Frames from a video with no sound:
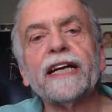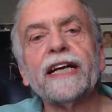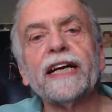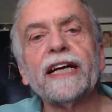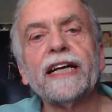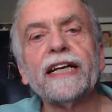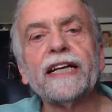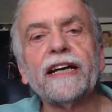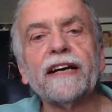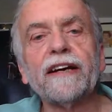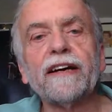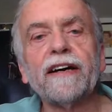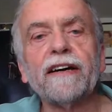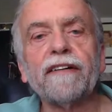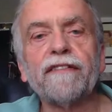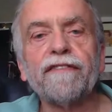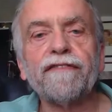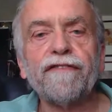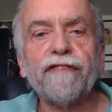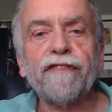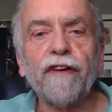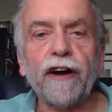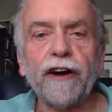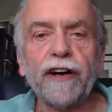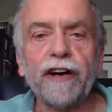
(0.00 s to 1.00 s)
in a
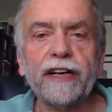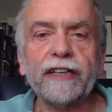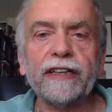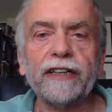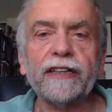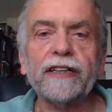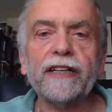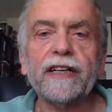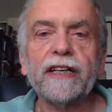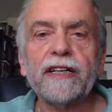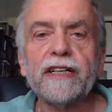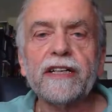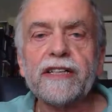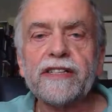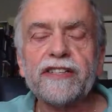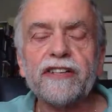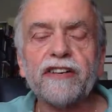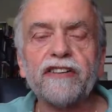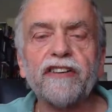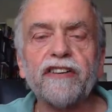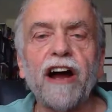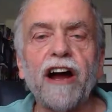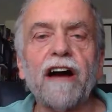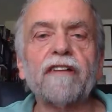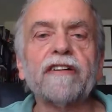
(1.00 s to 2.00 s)
foreign
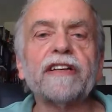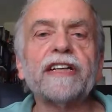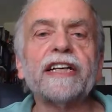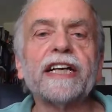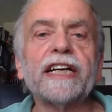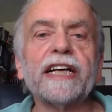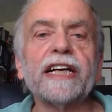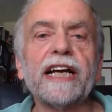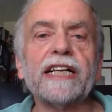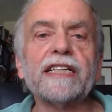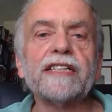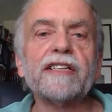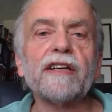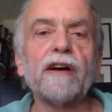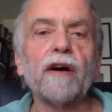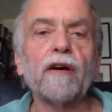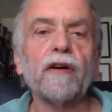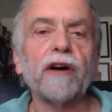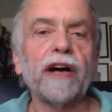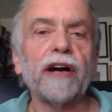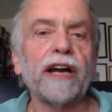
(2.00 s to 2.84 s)
surrounding and so.